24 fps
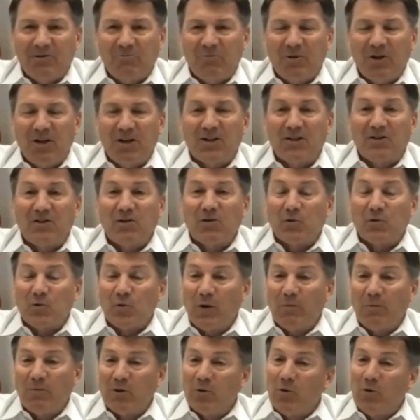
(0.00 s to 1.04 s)
but it's those
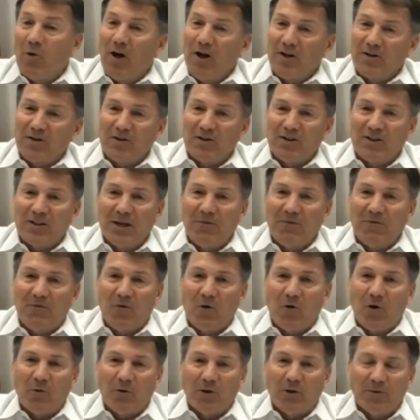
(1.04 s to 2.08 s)
women who also step
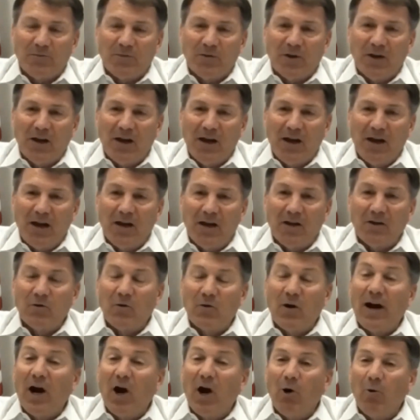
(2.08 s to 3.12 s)
forward and
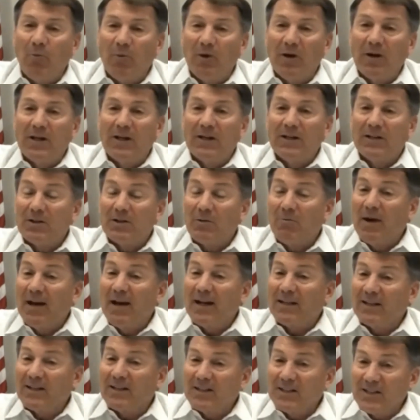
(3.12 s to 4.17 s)
who help to
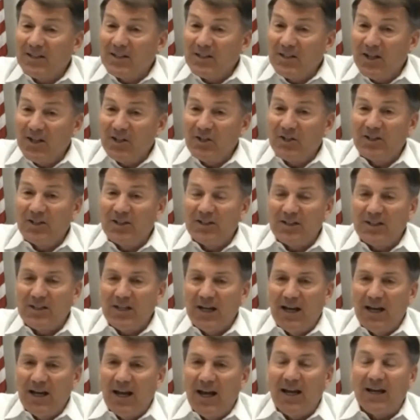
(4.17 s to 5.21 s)
make the decisions
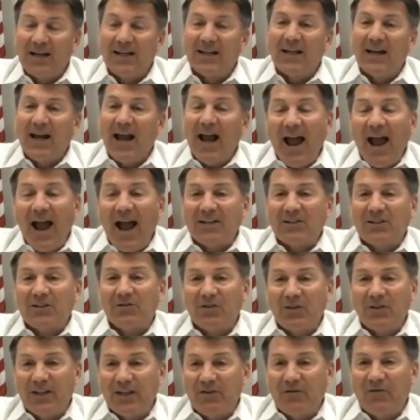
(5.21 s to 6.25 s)
and get
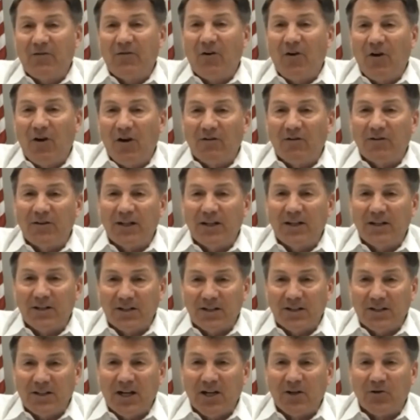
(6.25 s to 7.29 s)
actively involved in
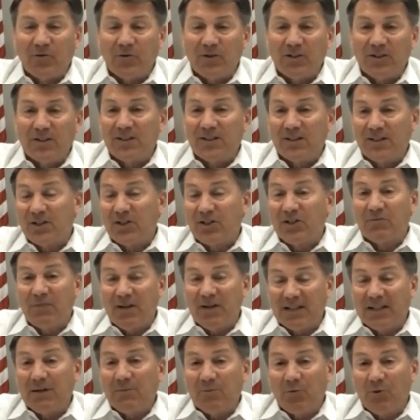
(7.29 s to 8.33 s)
this country's
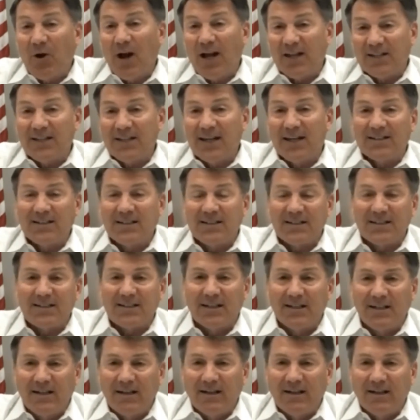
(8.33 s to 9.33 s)
decision-making processes.